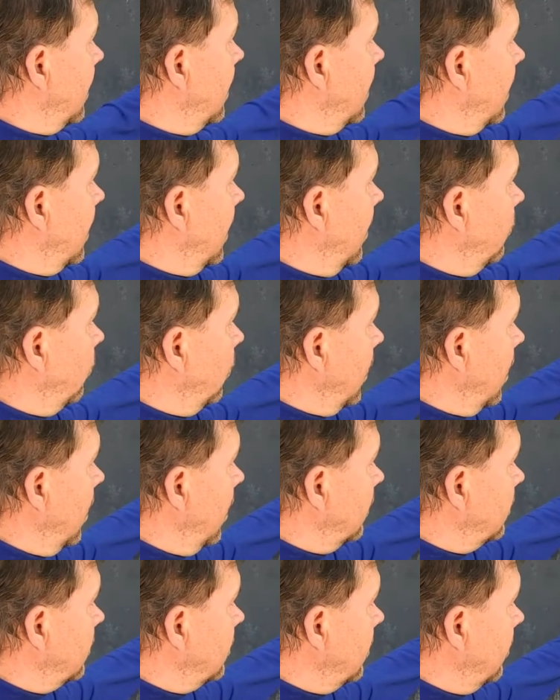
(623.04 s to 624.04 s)
And we
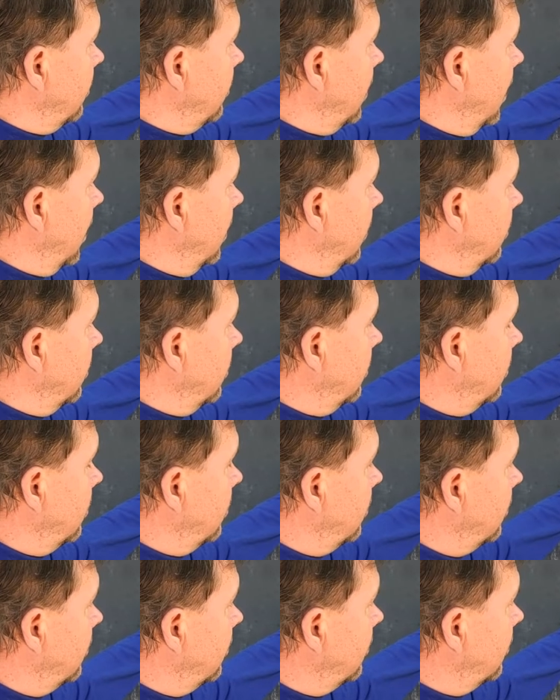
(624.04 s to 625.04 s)
also know
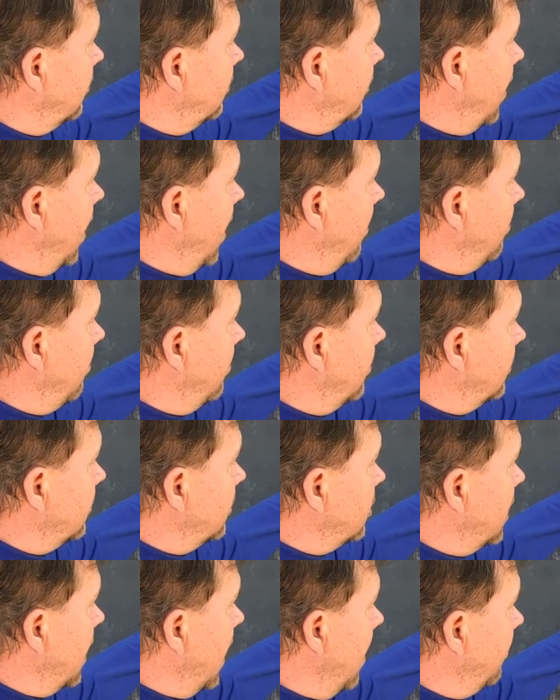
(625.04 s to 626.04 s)
from
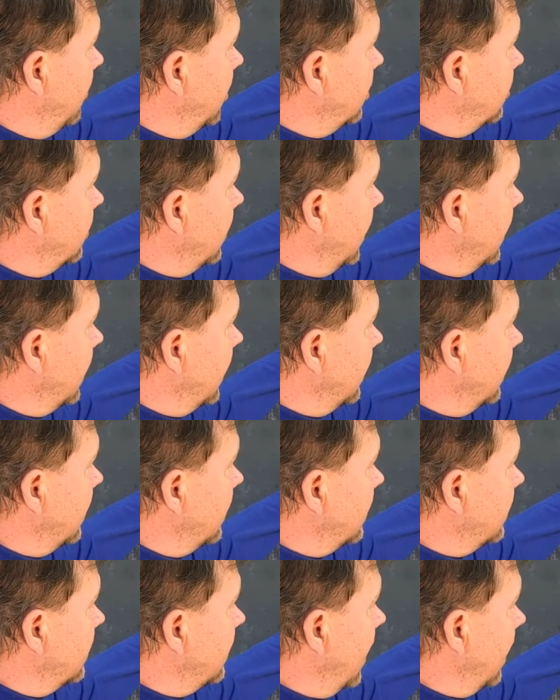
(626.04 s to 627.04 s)
geometry that
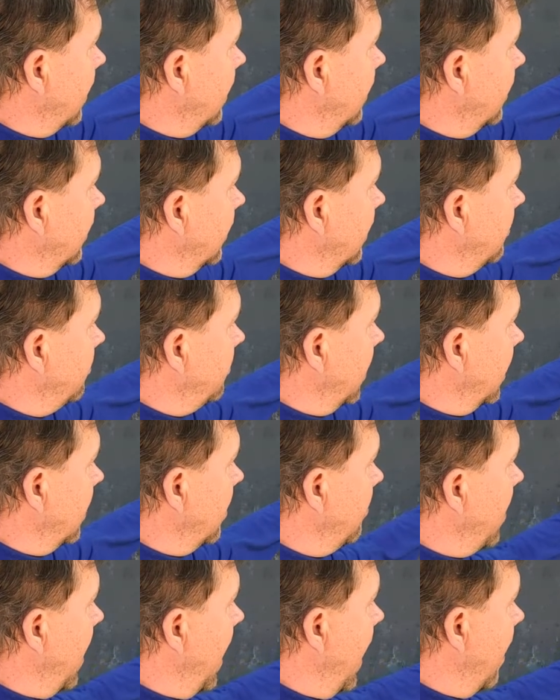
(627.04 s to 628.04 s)
this second can
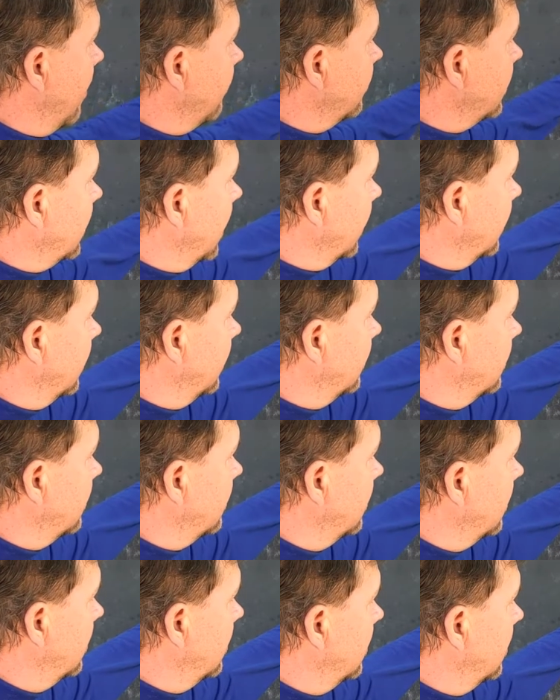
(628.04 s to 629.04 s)
become a half second,
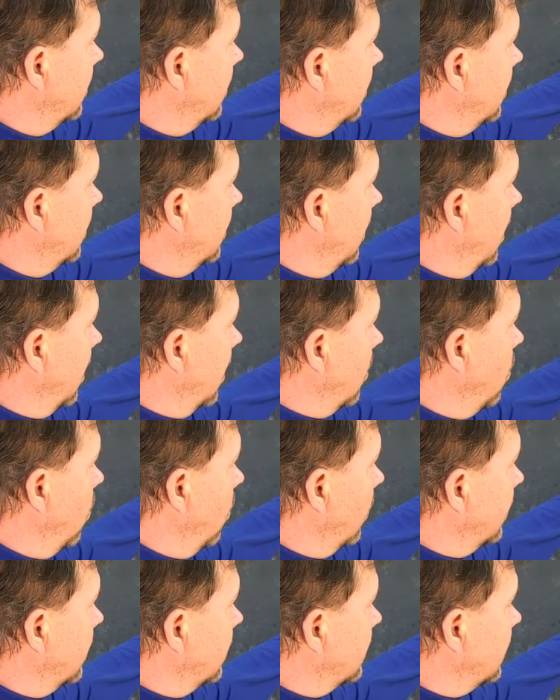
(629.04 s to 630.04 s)
a
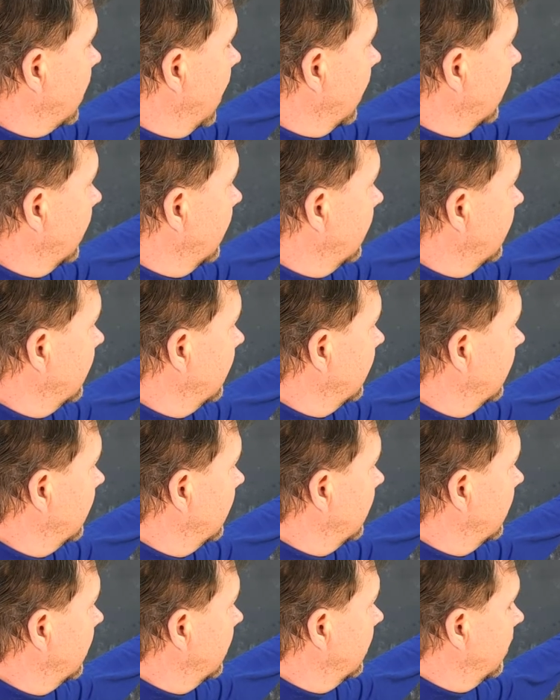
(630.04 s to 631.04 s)
quarter second,
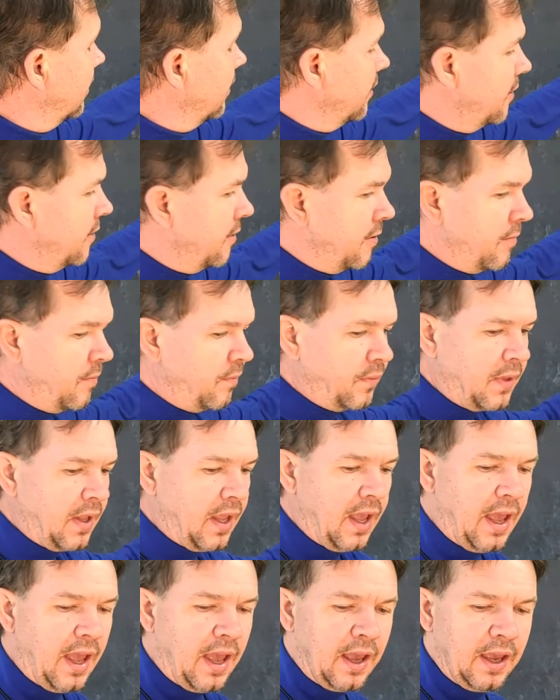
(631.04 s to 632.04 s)

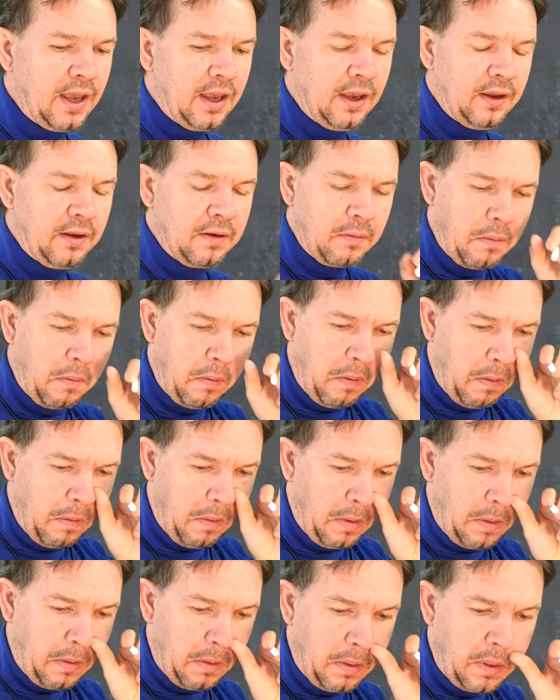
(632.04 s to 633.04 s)
an
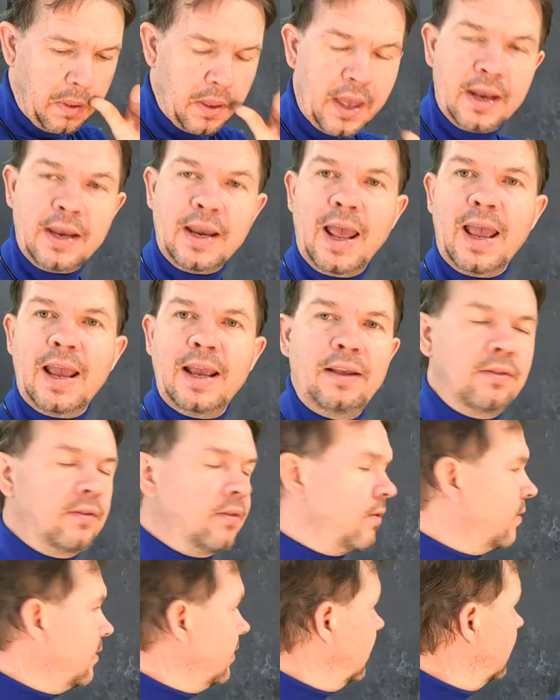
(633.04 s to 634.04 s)

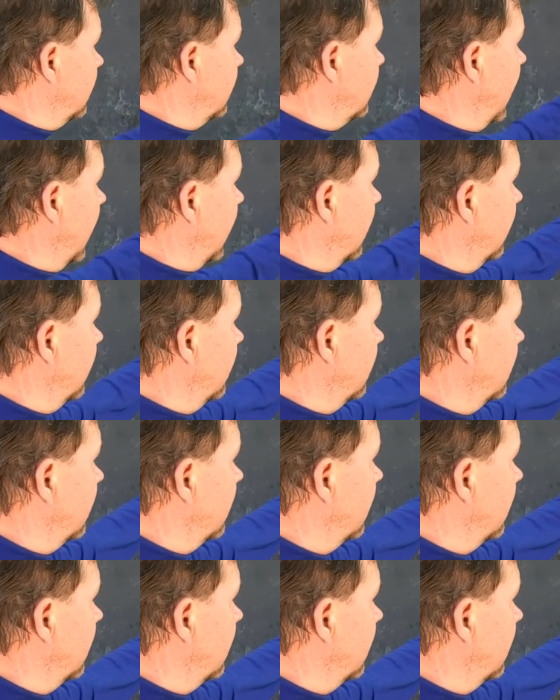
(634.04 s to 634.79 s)
eighth second,